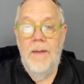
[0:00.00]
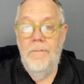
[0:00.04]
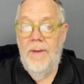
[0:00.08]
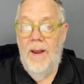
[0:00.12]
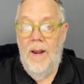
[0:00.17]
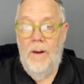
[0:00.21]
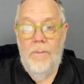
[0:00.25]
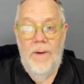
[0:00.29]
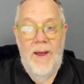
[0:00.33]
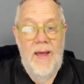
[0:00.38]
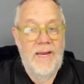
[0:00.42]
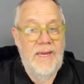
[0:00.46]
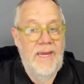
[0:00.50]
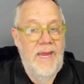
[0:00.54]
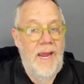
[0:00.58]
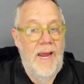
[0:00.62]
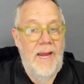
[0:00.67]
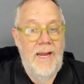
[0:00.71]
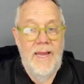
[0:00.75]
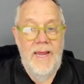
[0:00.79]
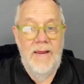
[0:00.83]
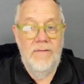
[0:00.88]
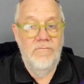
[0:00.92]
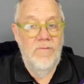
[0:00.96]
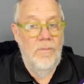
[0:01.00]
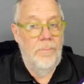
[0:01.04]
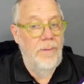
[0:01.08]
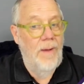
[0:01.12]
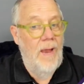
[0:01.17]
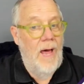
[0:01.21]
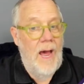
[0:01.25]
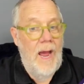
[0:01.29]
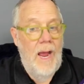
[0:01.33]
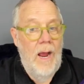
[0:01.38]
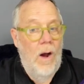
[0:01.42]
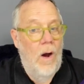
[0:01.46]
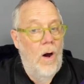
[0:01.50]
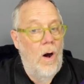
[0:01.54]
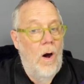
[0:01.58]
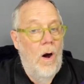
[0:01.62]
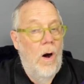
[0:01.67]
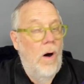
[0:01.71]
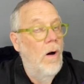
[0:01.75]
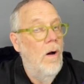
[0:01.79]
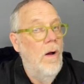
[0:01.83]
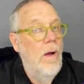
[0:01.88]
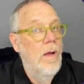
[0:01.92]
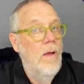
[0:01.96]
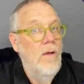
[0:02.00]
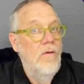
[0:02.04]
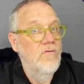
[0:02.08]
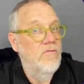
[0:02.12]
By the way, I can't hit reply all.